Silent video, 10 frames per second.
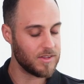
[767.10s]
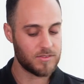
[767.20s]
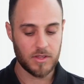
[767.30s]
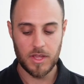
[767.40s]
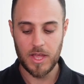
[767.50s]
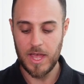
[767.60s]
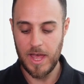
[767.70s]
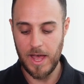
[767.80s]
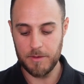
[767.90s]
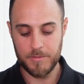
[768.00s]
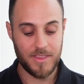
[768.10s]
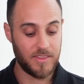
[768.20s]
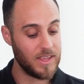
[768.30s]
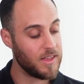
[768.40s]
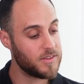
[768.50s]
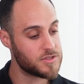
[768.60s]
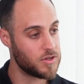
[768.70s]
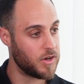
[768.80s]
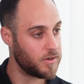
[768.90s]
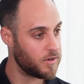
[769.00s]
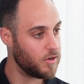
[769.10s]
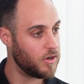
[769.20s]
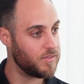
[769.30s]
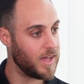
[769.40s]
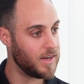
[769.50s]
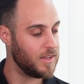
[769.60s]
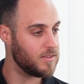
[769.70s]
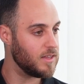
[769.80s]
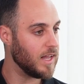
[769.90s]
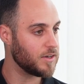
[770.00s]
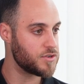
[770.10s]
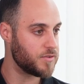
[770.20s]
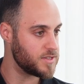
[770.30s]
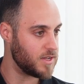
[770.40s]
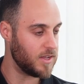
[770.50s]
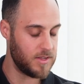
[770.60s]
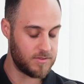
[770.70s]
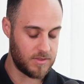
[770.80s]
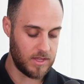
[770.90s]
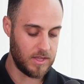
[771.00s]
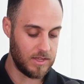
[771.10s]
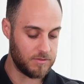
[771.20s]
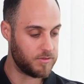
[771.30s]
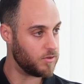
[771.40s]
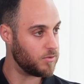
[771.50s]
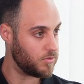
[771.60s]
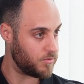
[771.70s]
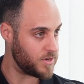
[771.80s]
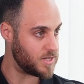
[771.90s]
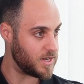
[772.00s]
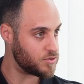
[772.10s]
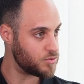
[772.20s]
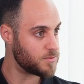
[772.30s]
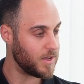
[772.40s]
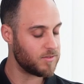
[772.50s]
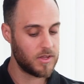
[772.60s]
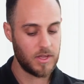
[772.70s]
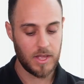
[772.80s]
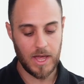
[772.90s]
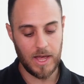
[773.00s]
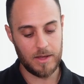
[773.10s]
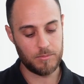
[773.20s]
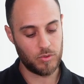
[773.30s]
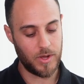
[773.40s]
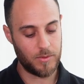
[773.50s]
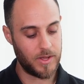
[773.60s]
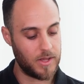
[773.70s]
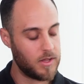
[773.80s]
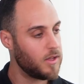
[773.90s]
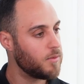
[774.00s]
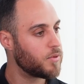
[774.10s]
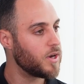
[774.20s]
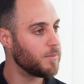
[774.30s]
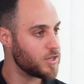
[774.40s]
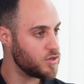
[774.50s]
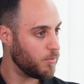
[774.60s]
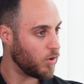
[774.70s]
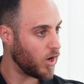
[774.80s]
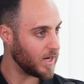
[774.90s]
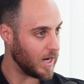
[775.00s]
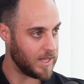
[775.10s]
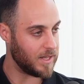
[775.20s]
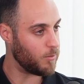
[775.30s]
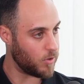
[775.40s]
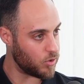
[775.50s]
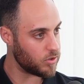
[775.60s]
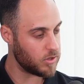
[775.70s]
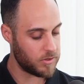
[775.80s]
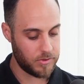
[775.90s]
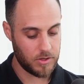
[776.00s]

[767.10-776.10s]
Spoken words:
plus. And then the other side of that is the is the infill residential space, where we're pretty much buying land at bulk,